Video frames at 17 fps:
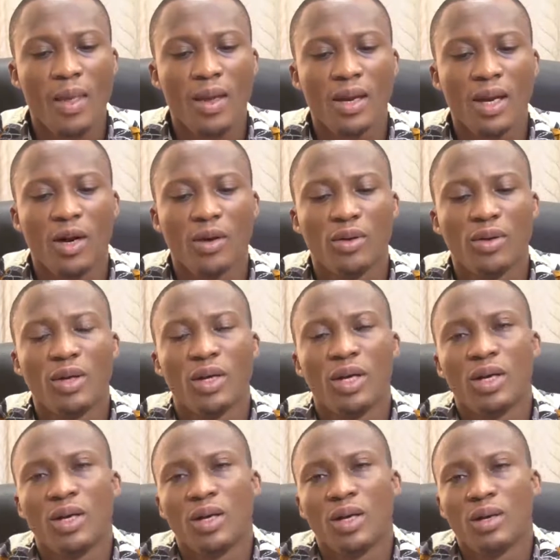Now,
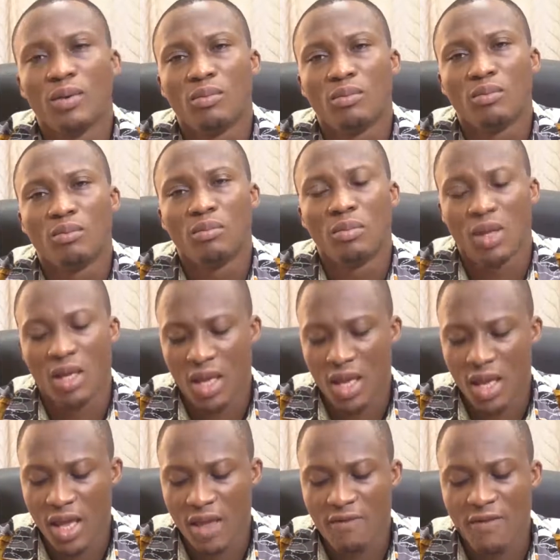
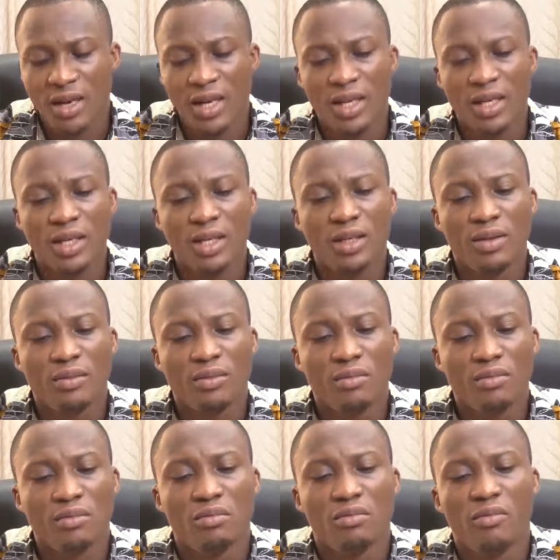even in
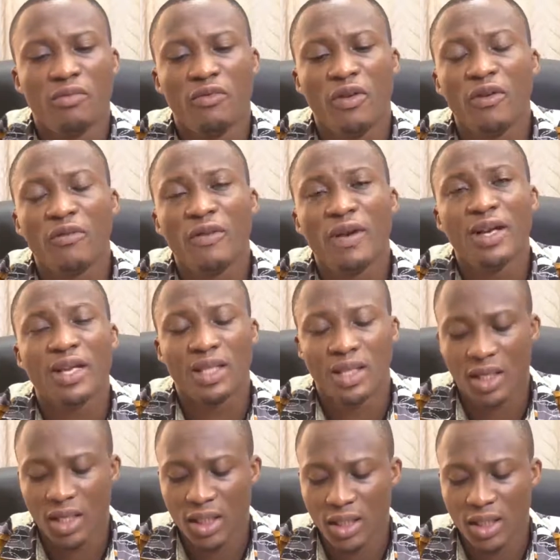verifying
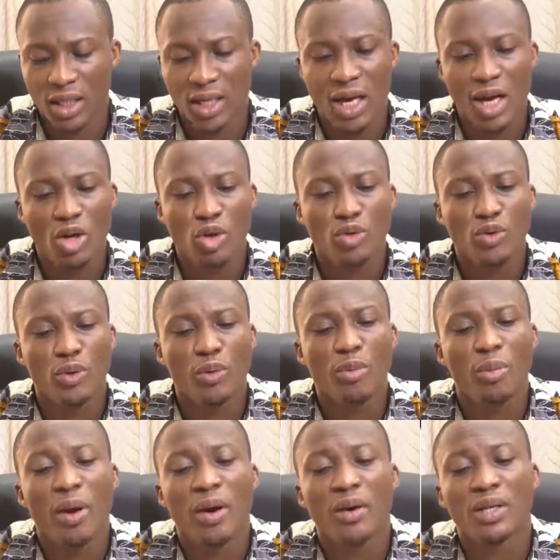and testing, how do
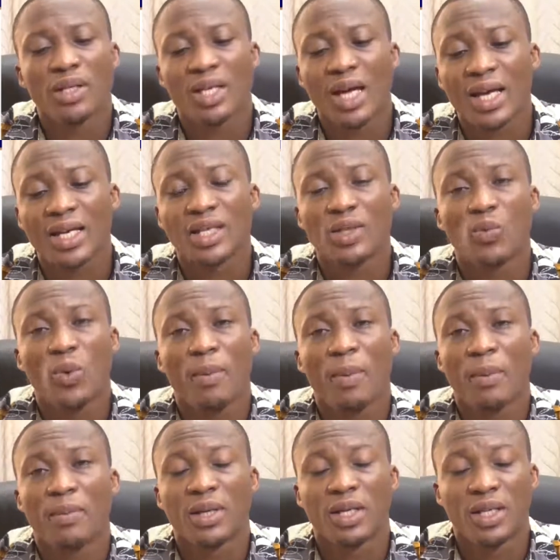we prioritize
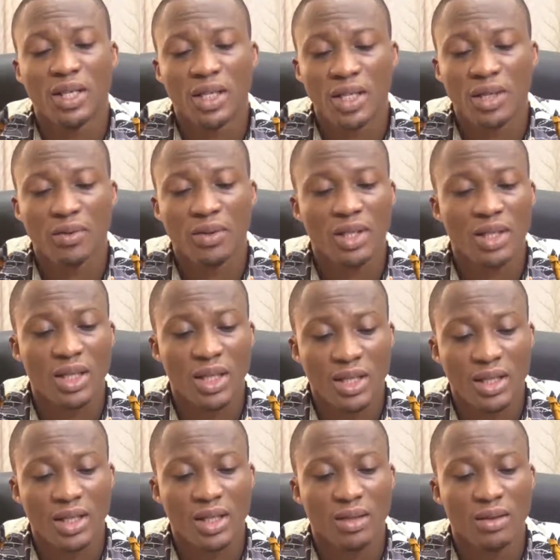web application security
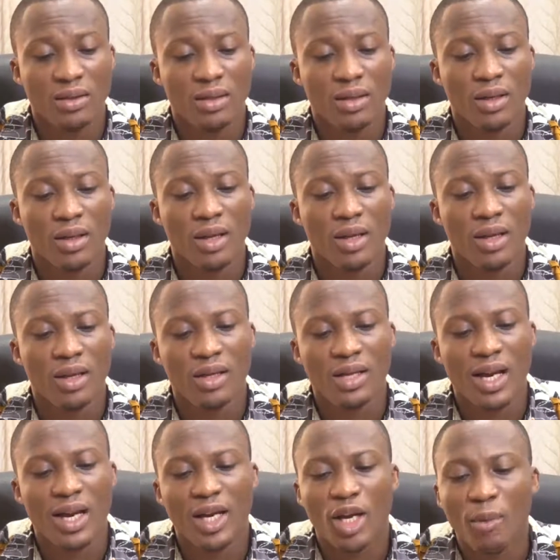testing?
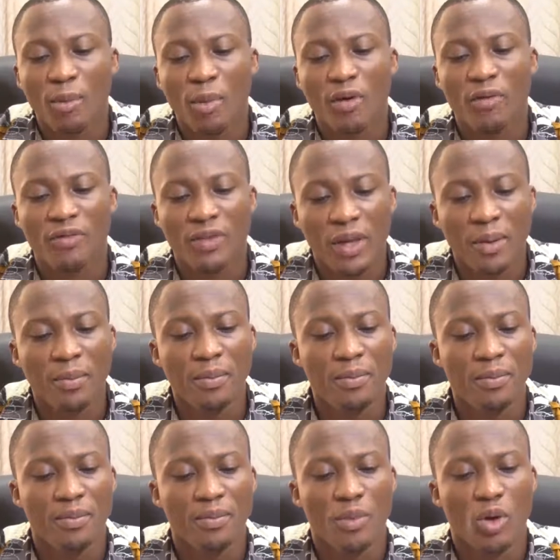There are a number of
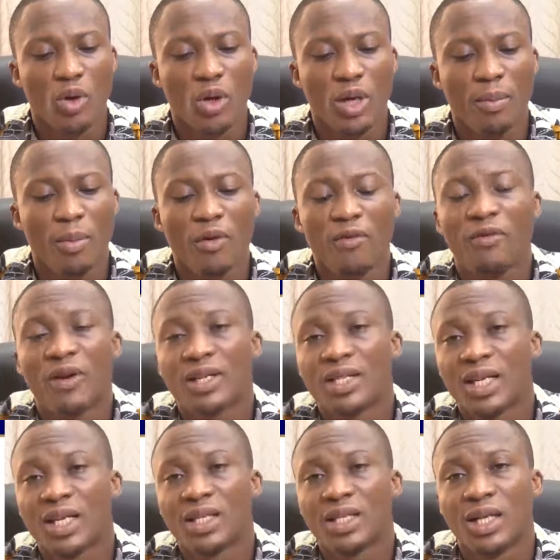them, or a number of
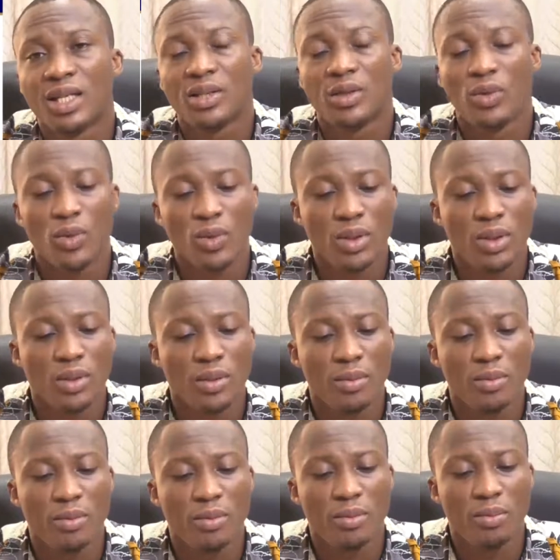factors that
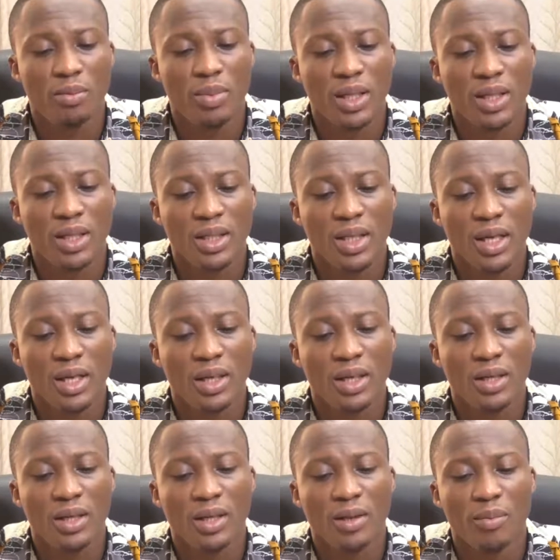plays
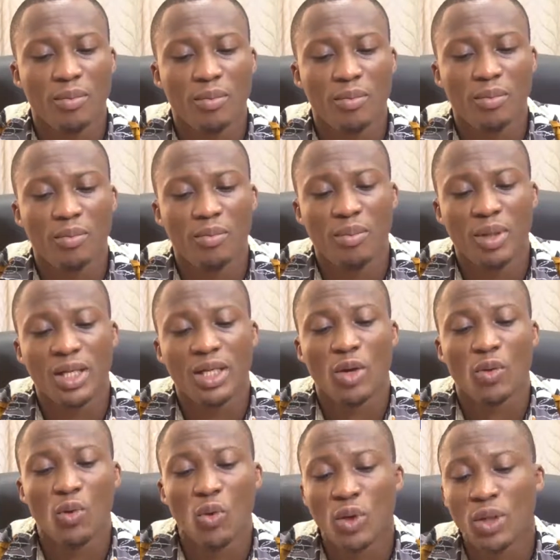
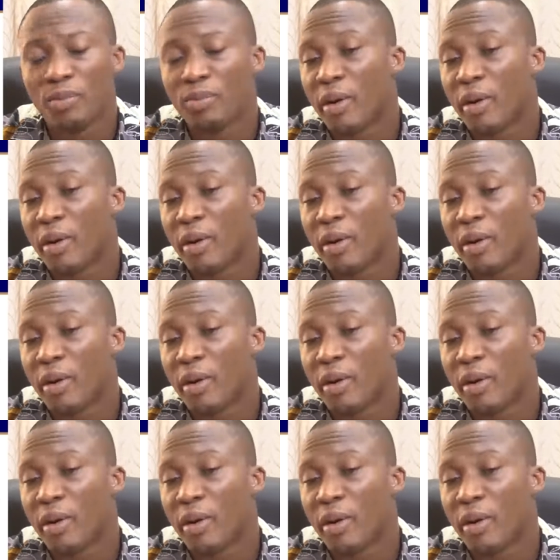a role in